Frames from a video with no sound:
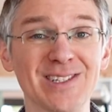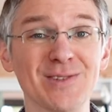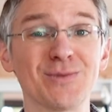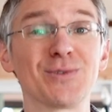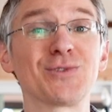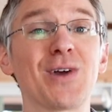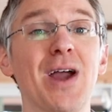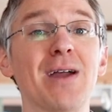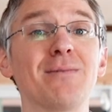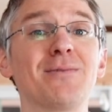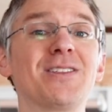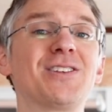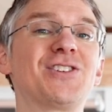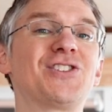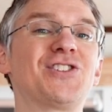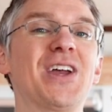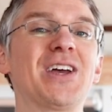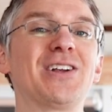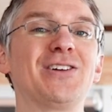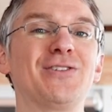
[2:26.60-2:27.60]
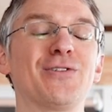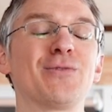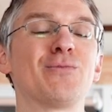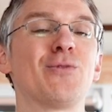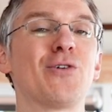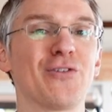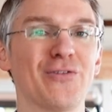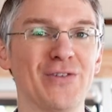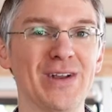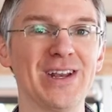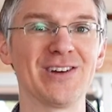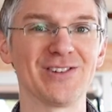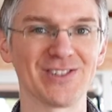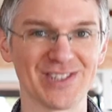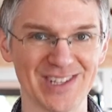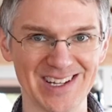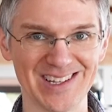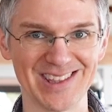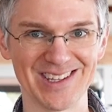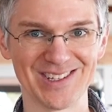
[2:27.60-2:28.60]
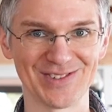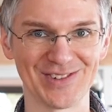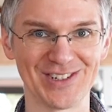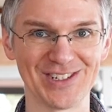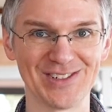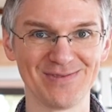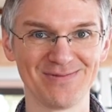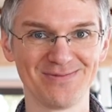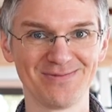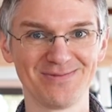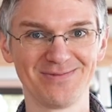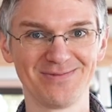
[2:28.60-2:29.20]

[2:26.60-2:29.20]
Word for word: and subscribe to this channel for more videos like this one.